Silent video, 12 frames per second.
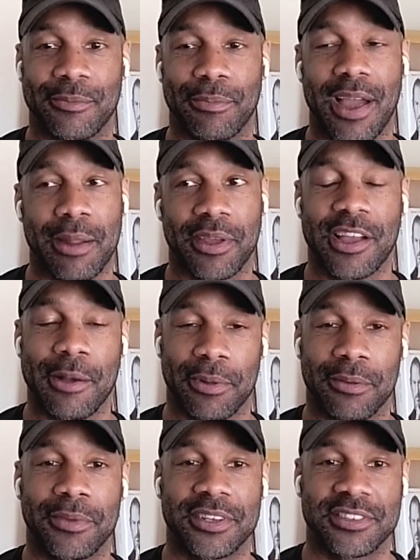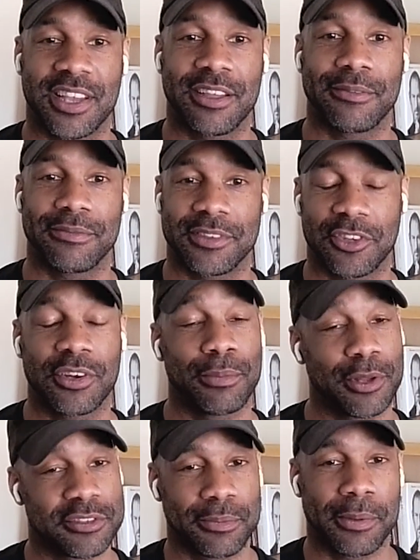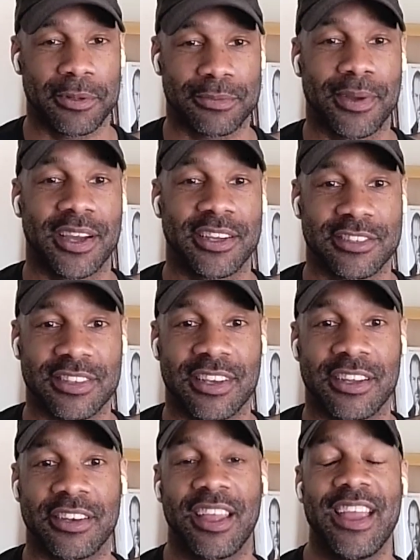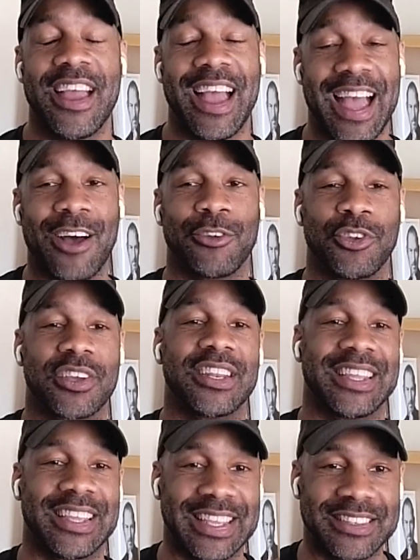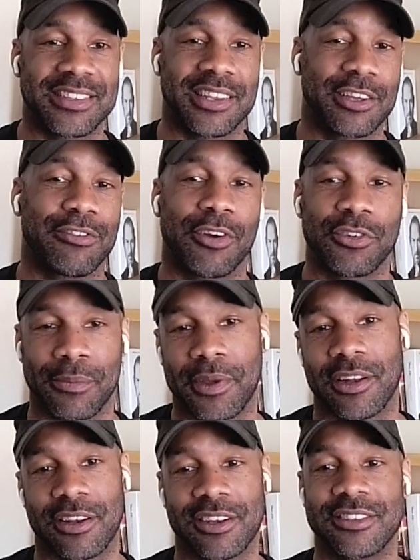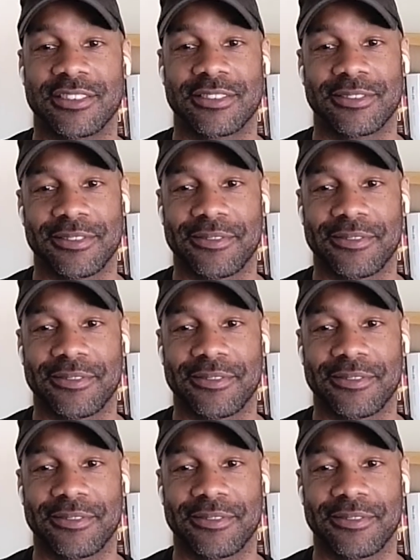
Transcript: probably a couple of months that is gonna blow some people's minds on how you can easily grow your mailing list.